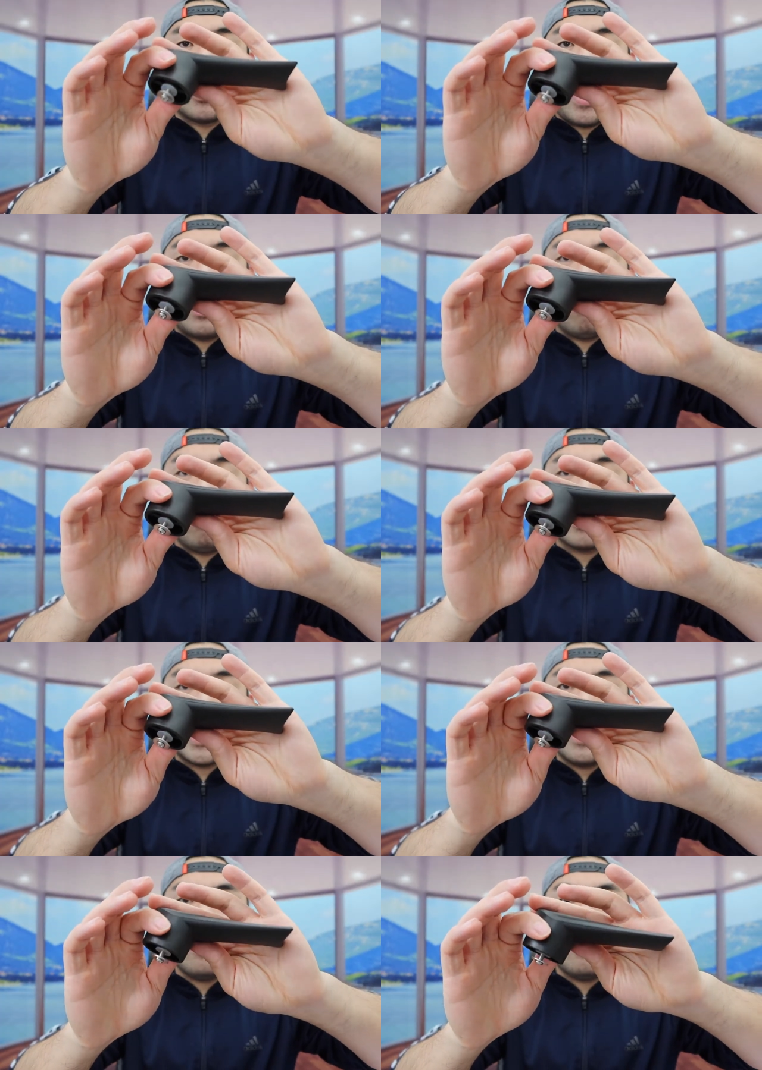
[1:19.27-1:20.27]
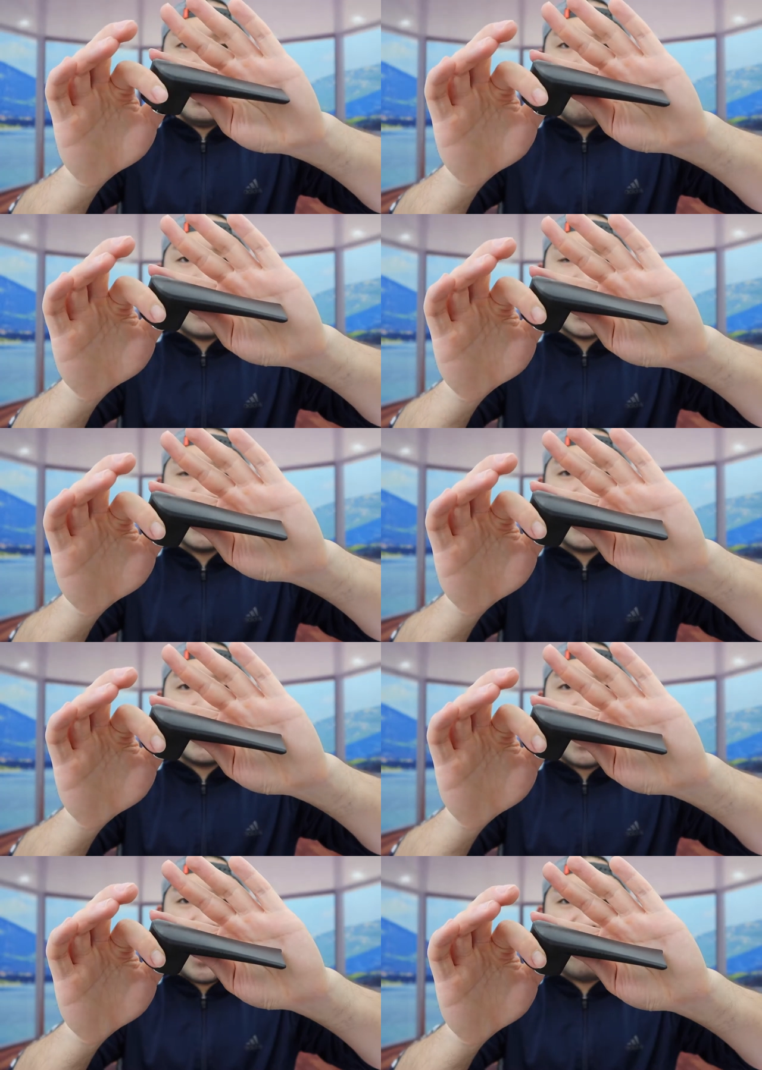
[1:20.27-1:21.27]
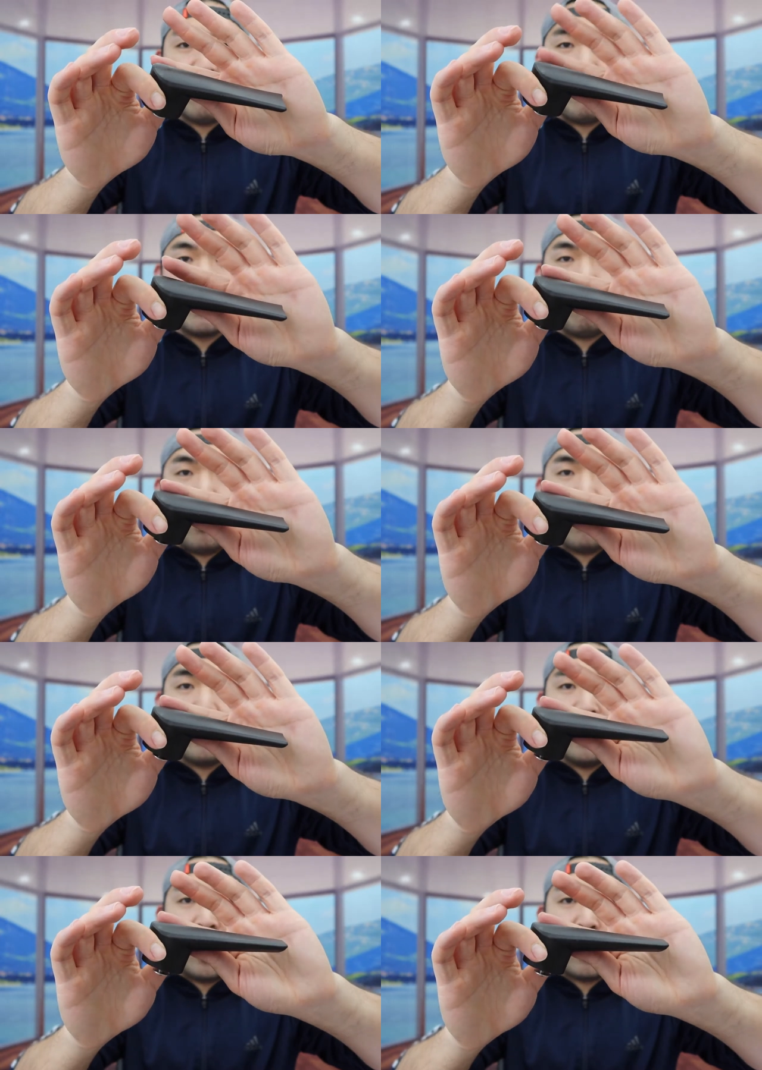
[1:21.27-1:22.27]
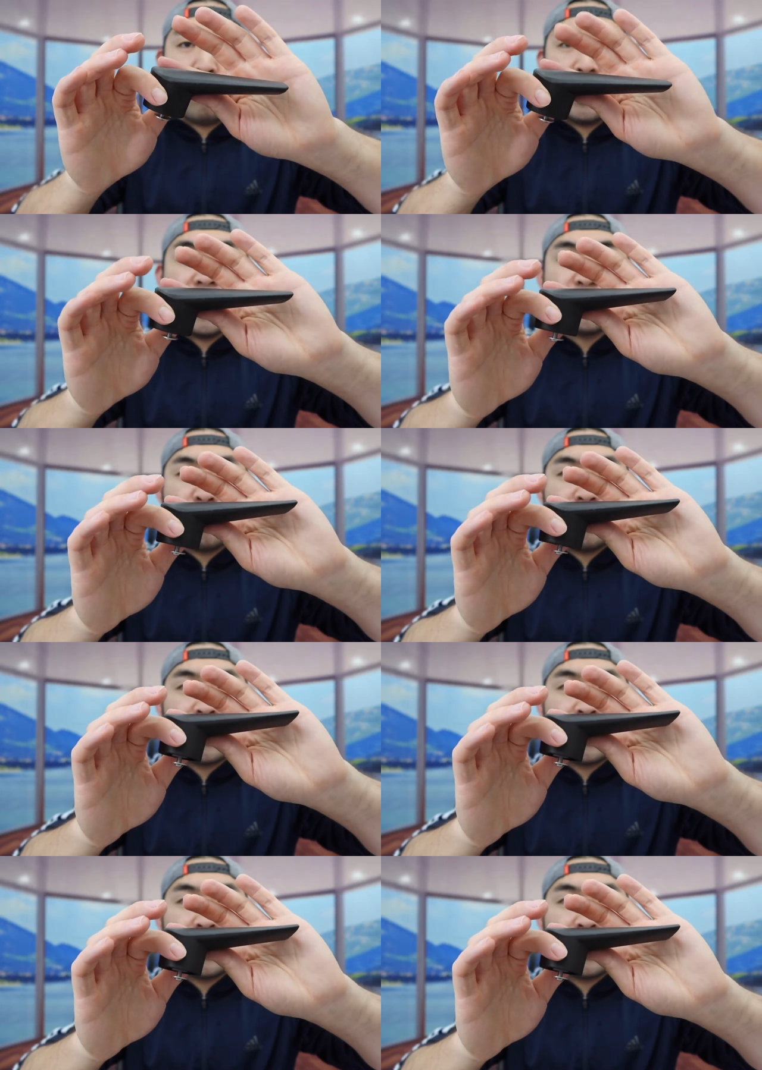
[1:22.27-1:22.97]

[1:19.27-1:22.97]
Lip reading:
No face is visible, so there are no lips to read.